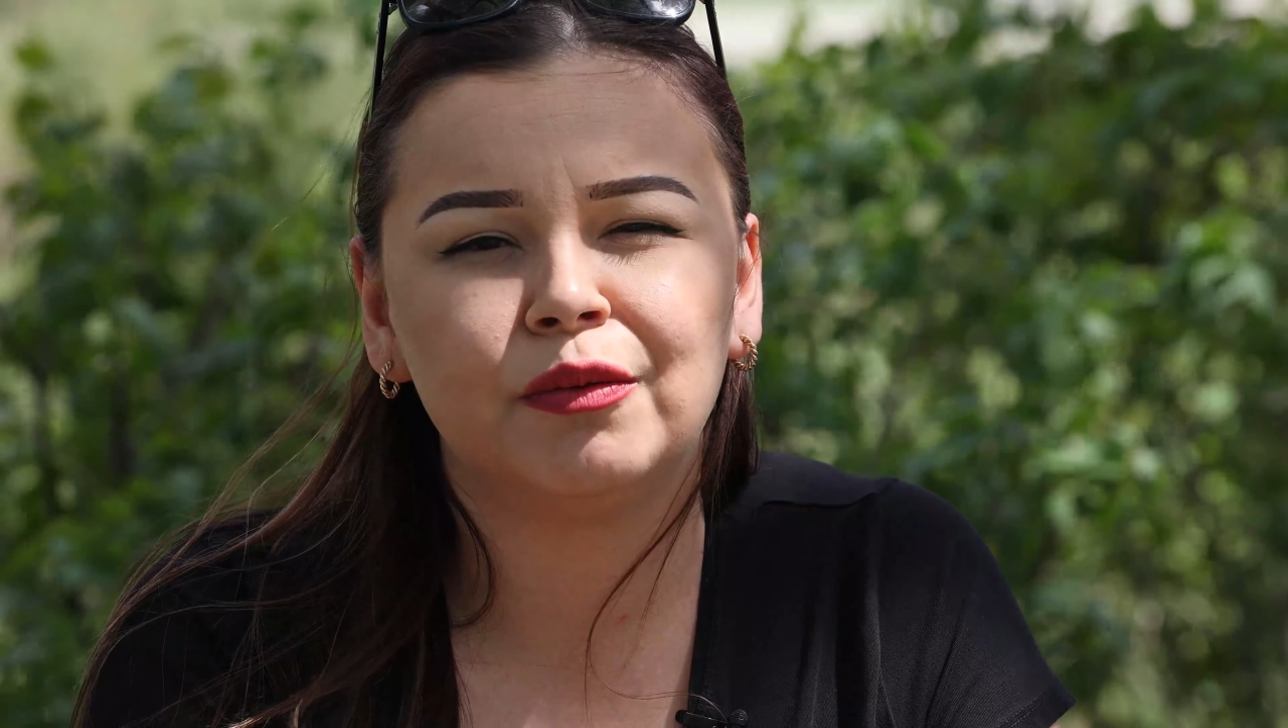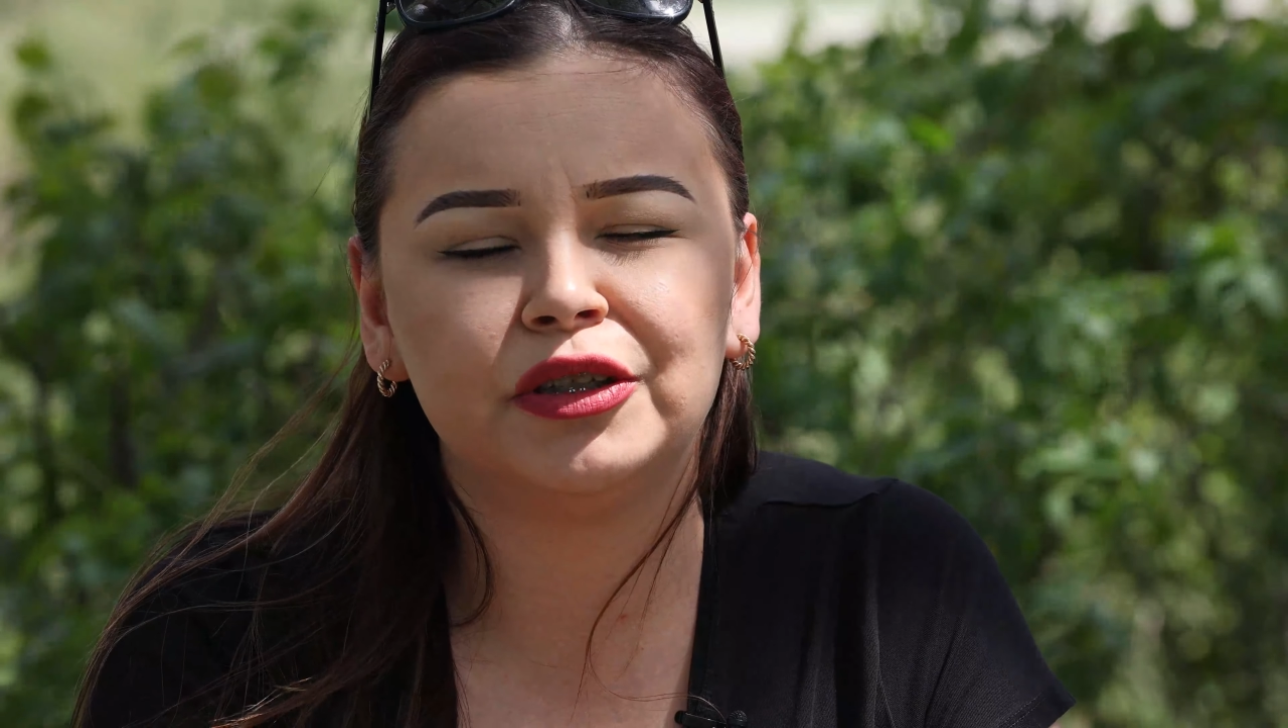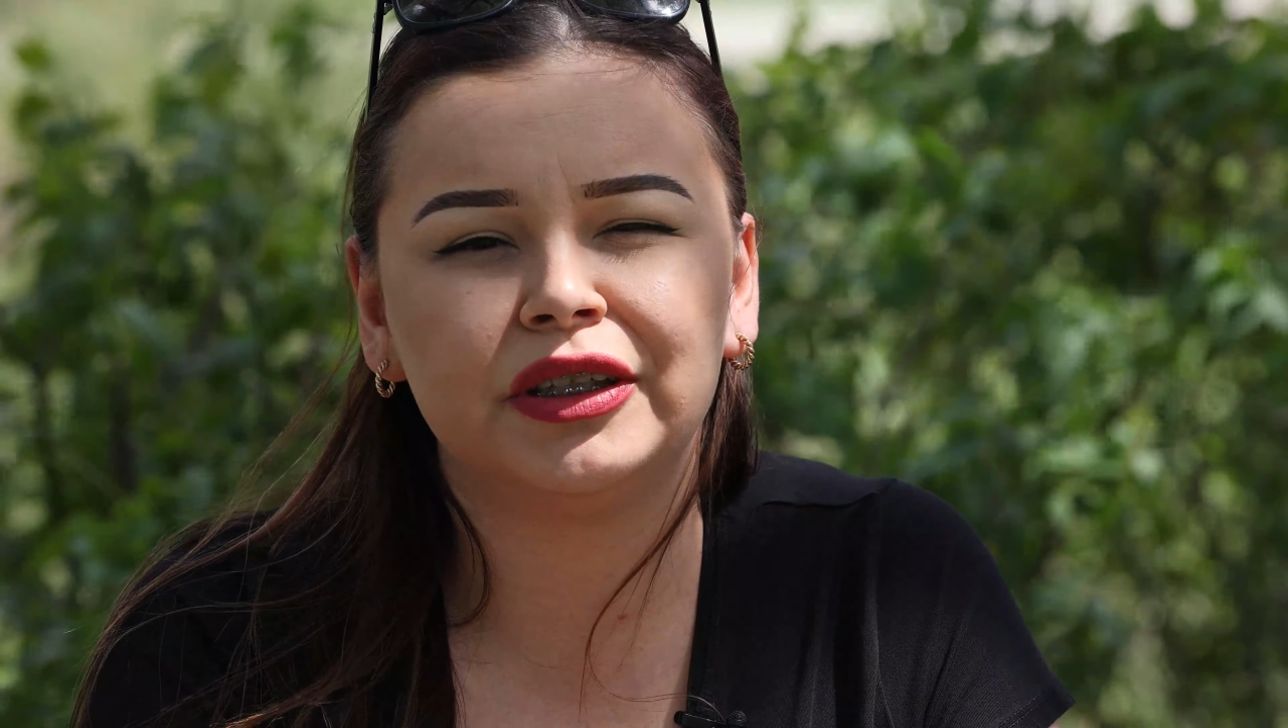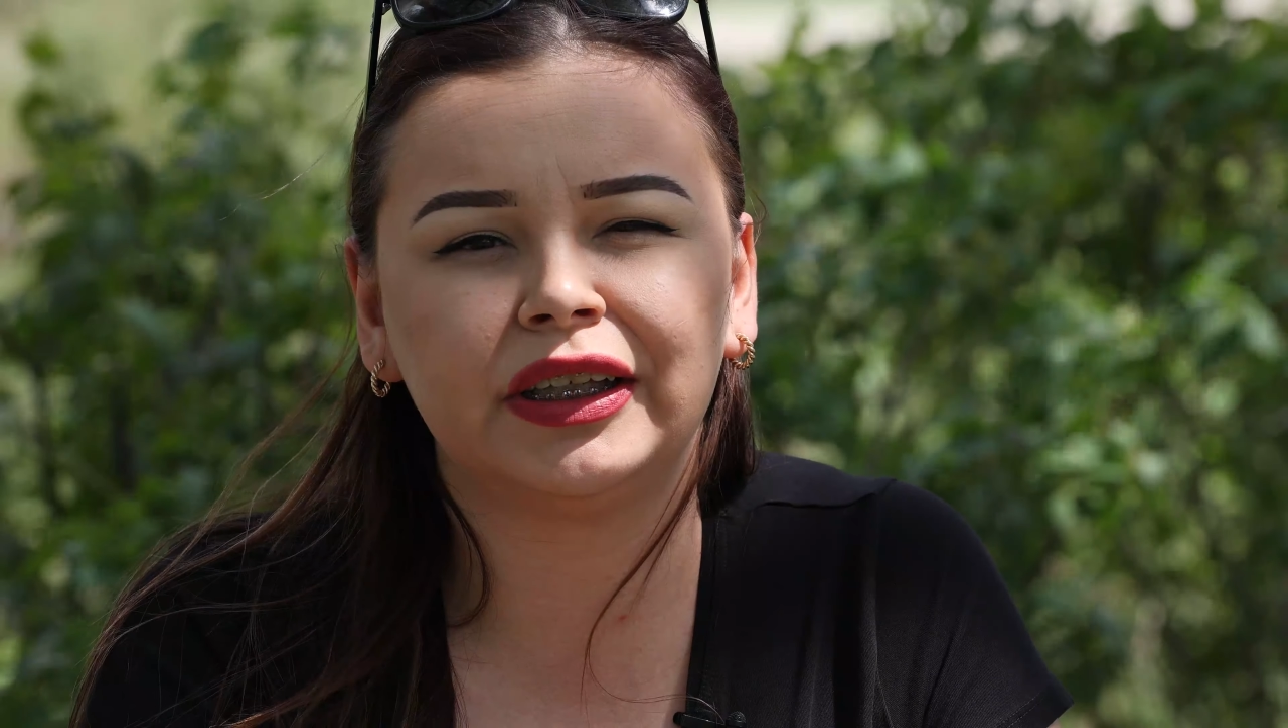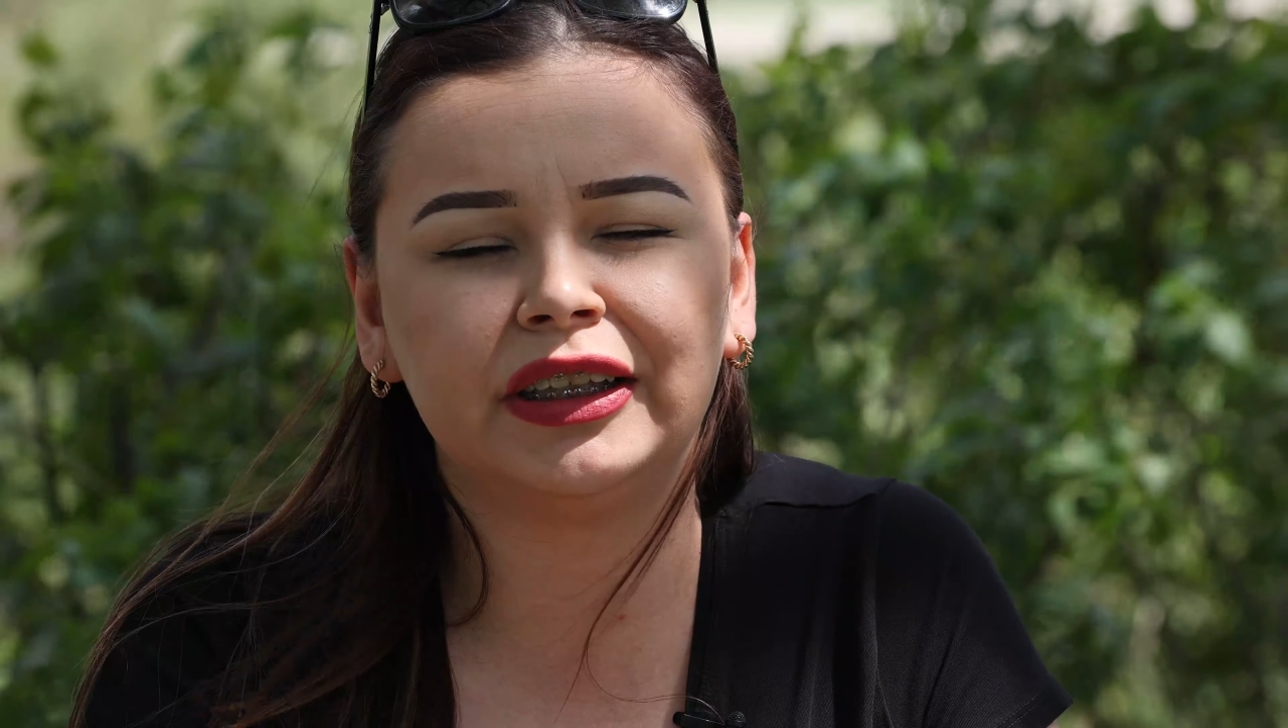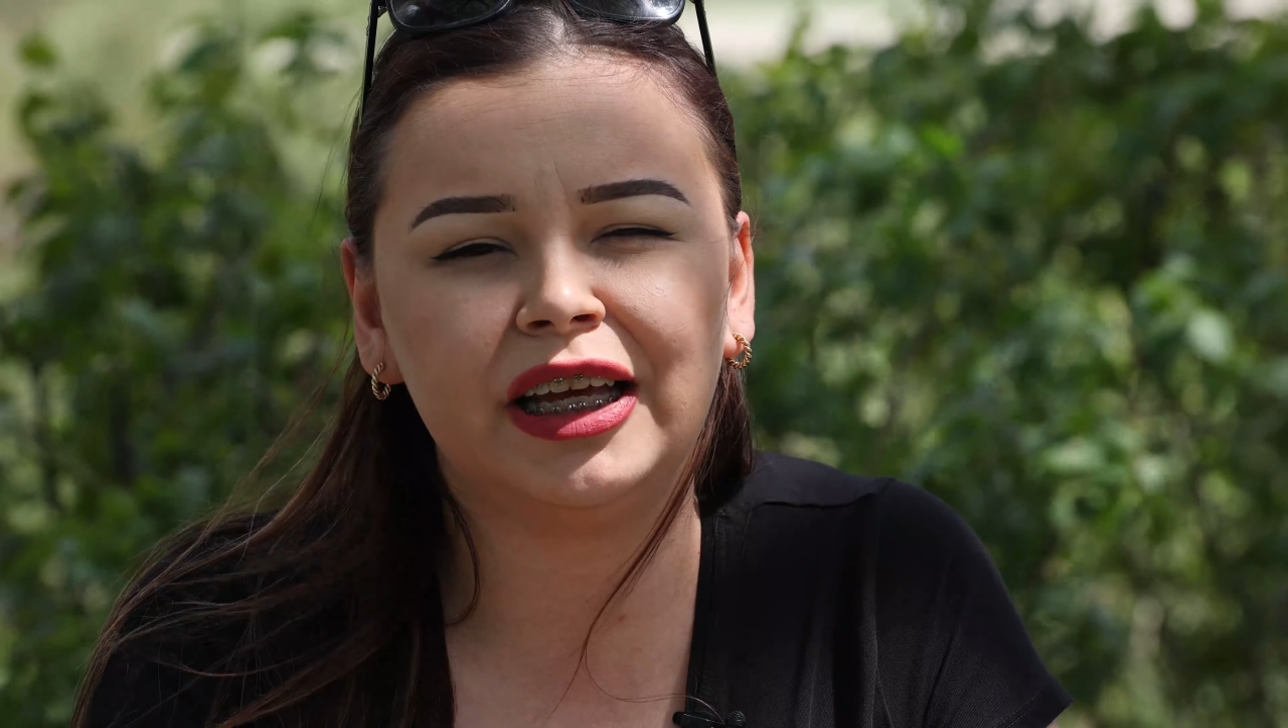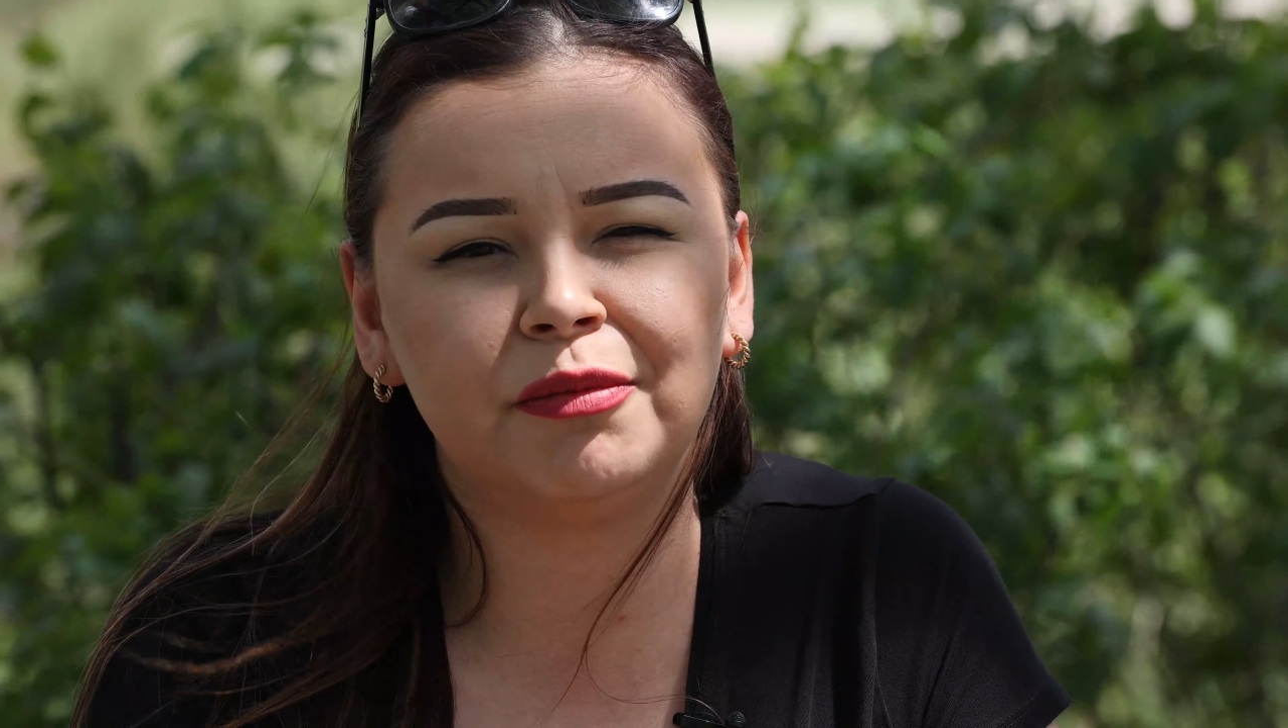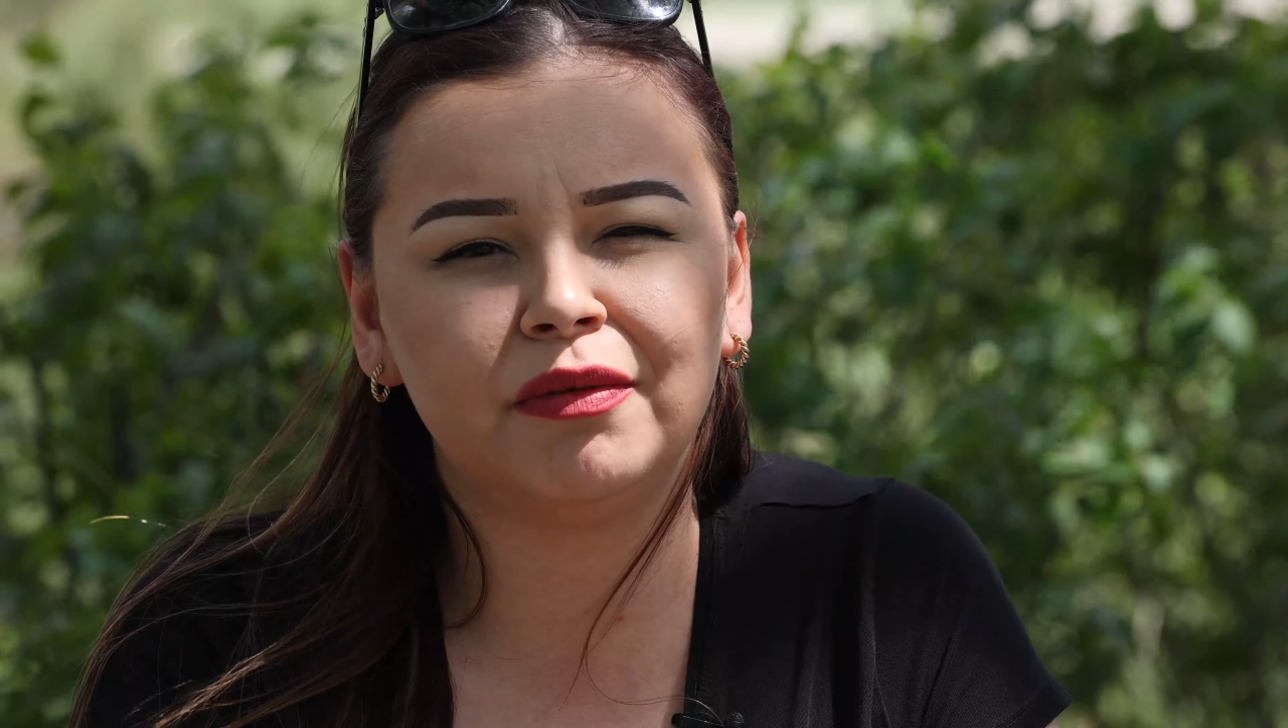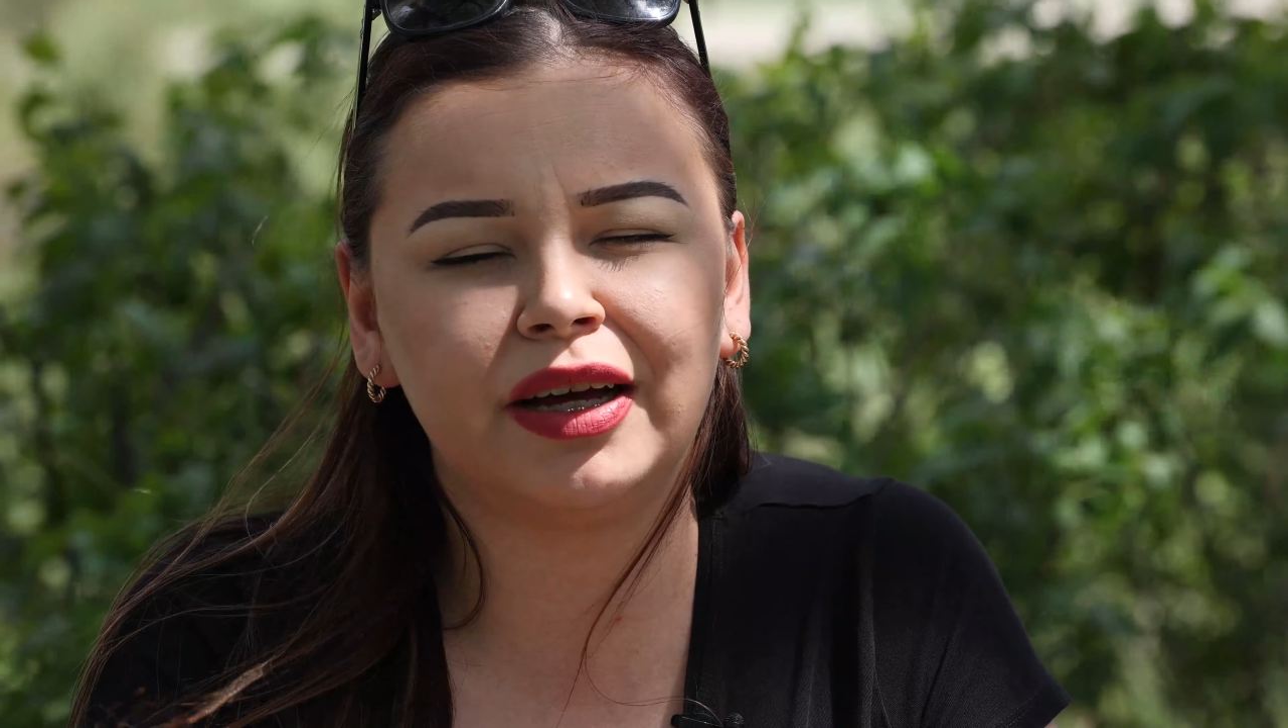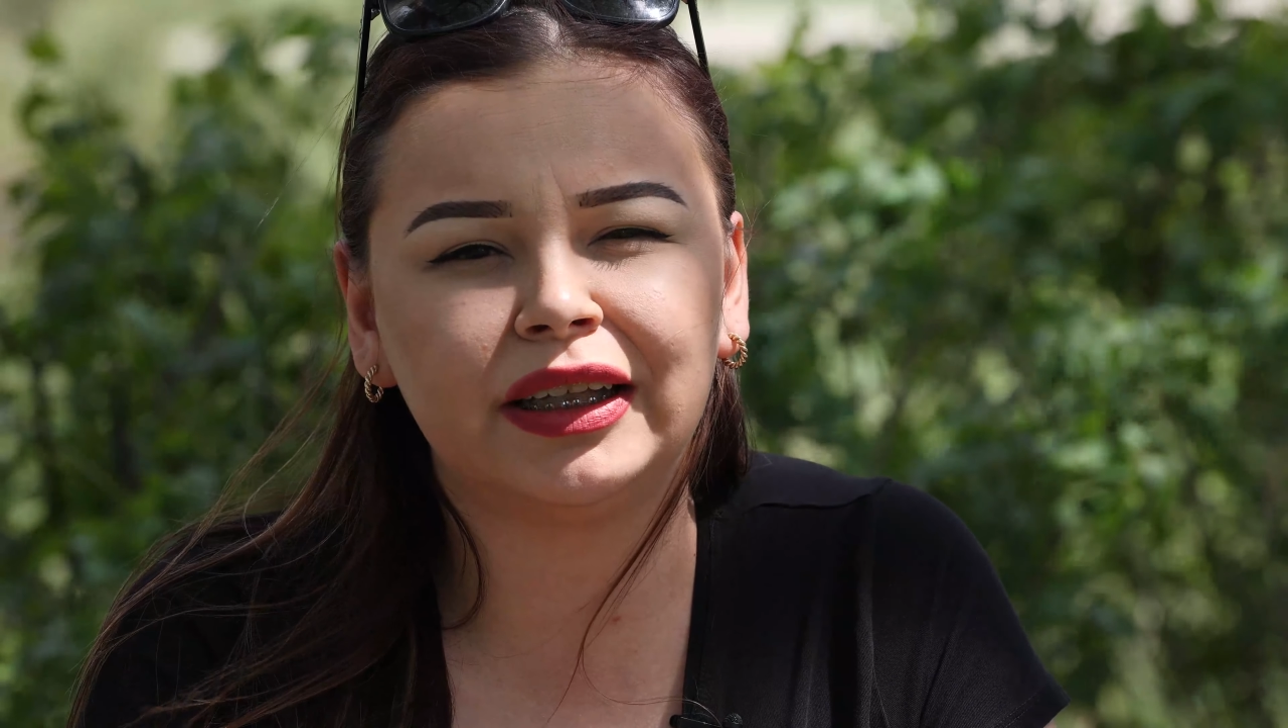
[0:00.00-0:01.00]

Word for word: which is a team of